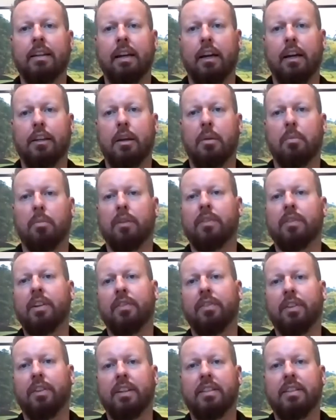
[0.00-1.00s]
a number of
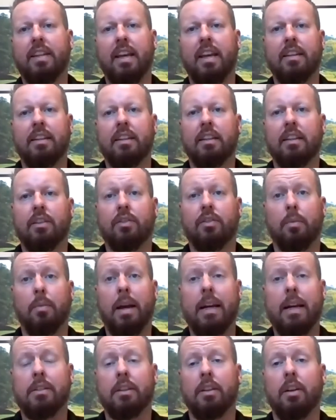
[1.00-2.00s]
different attendees from
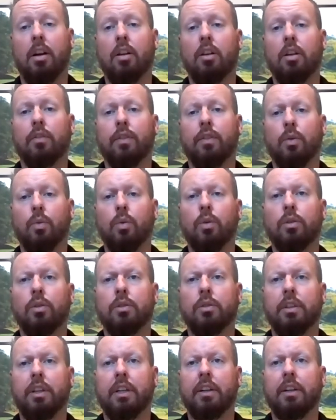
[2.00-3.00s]
actually all over the
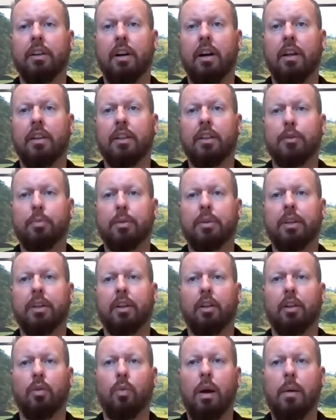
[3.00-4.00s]
world here on this
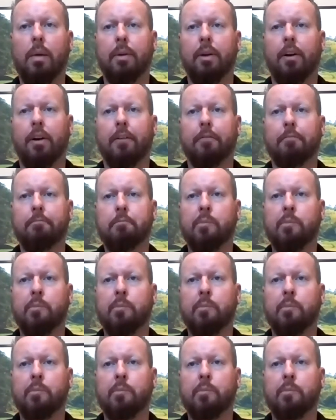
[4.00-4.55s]
particular webinar.